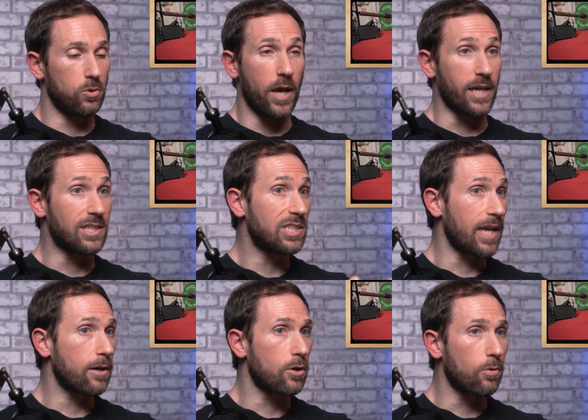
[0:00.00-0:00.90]
a
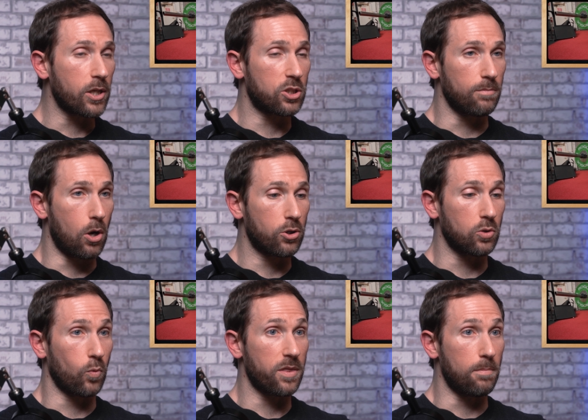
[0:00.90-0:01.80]
standard range of
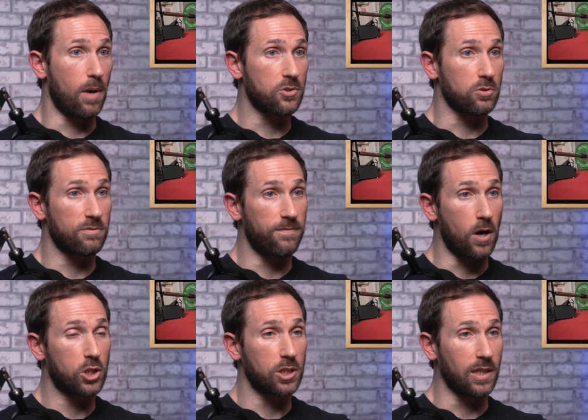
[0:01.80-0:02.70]
motion with the muscles
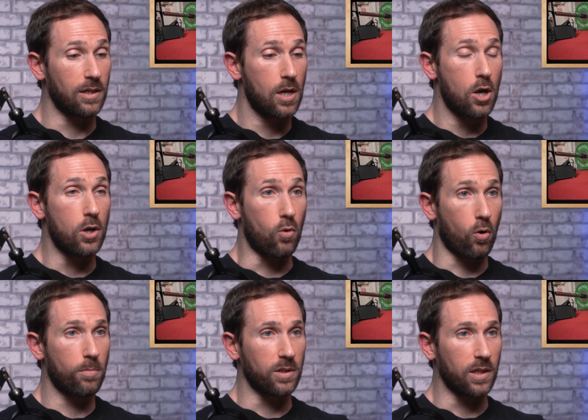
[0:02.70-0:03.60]
functioning
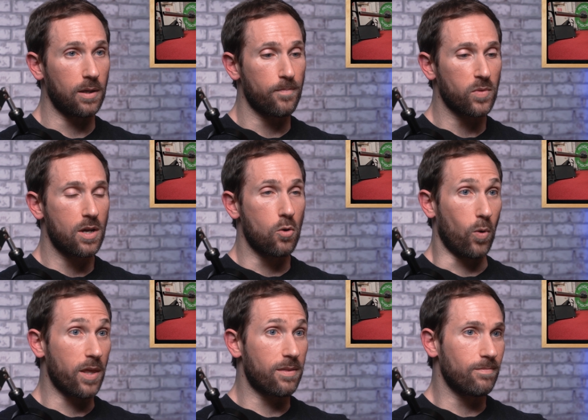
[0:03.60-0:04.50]
normally
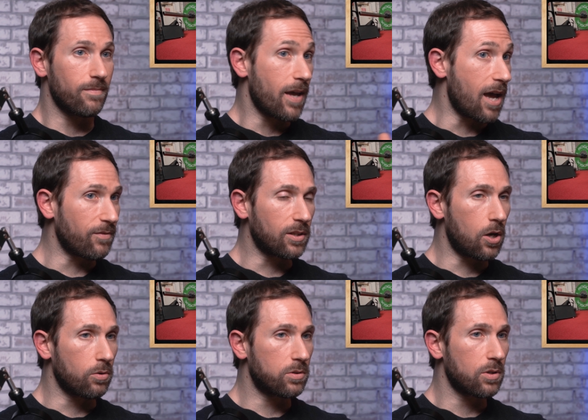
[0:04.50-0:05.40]
with heavy
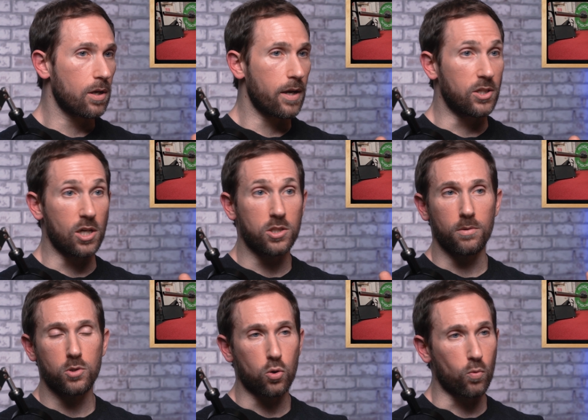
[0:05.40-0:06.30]
loads does a
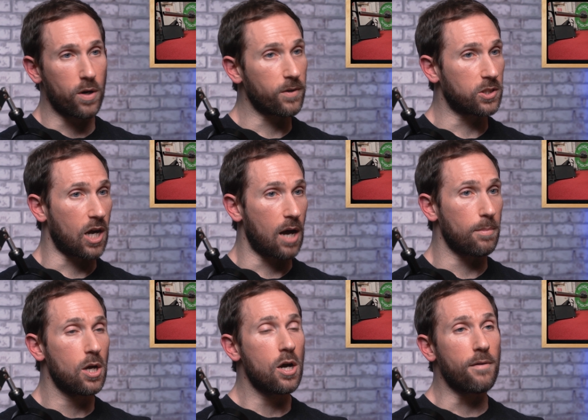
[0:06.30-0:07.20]
terrific
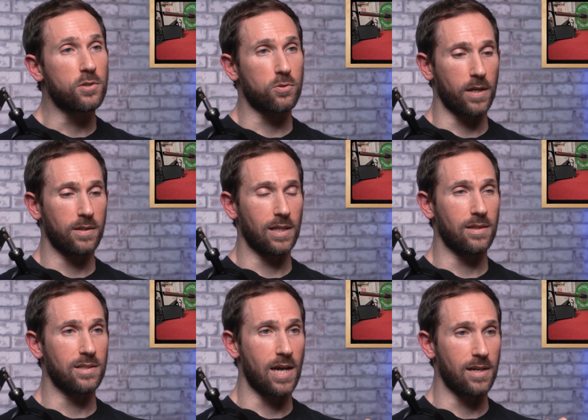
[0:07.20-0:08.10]
job of
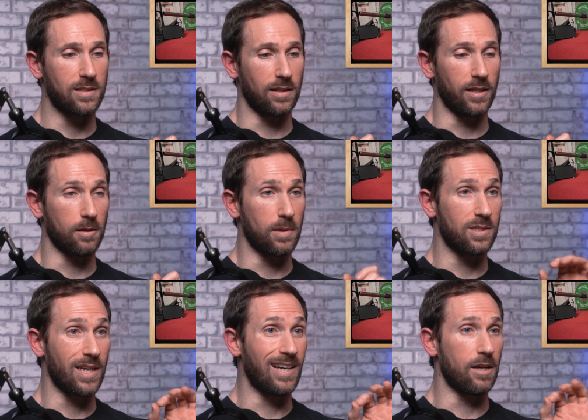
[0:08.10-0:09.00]
strengthening the tendons and
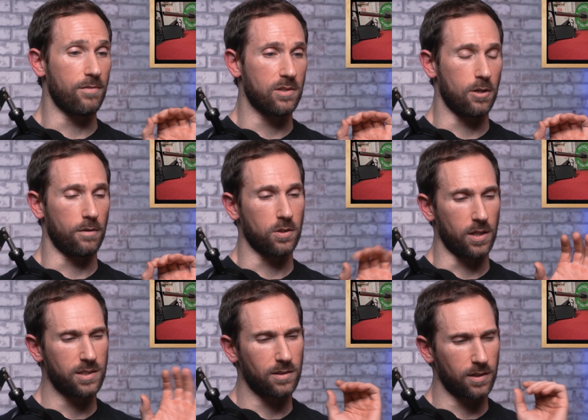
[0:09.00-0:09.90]
ligaments in and of itself. So
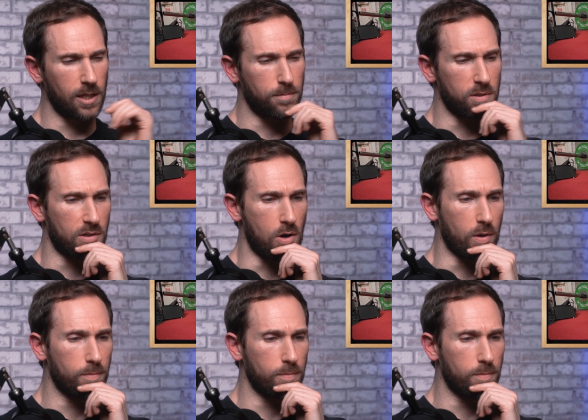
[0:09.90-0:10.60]
let's keep this going.